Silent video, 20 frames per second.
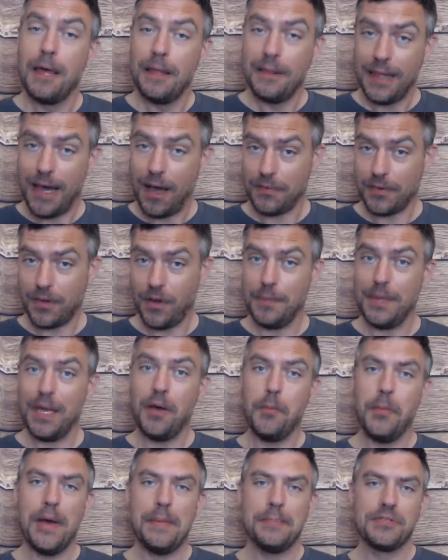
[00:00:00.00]
Now I've got my
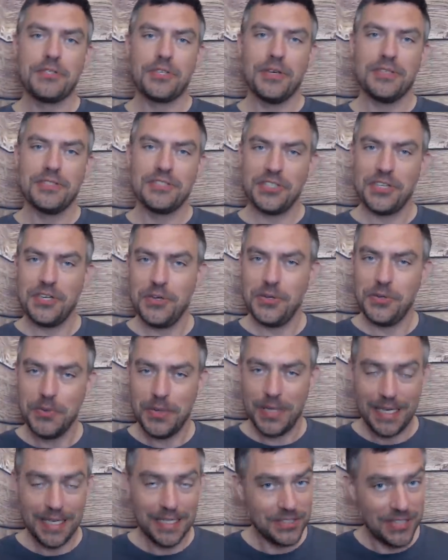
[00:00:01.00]
own website
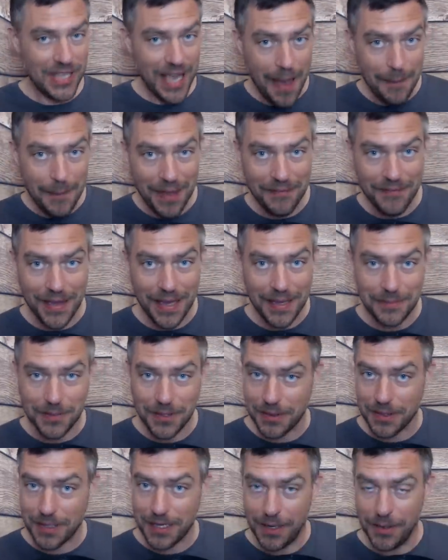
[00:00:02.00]
too. It's
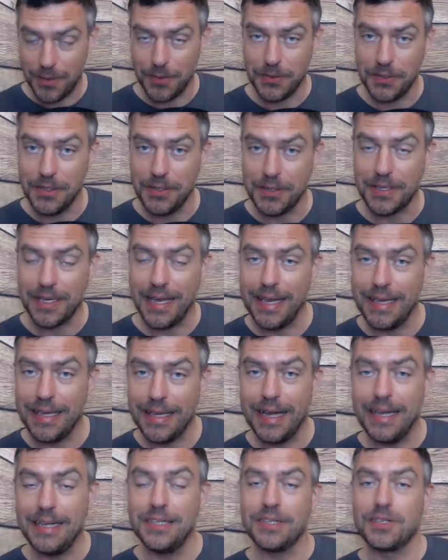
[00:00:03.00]

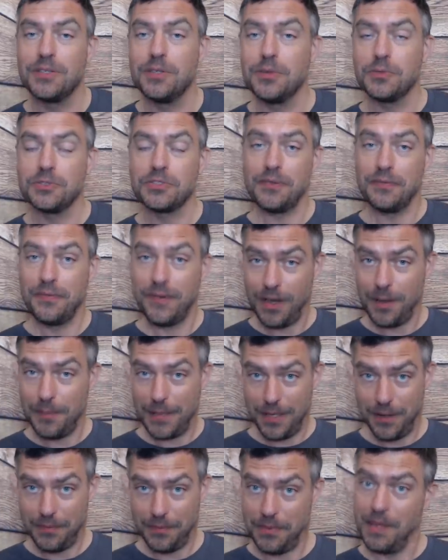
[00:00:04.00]
mfvape.co.uk and you can also find
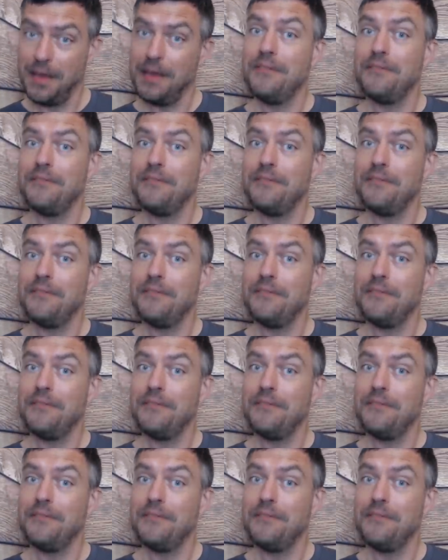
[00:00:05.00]
me on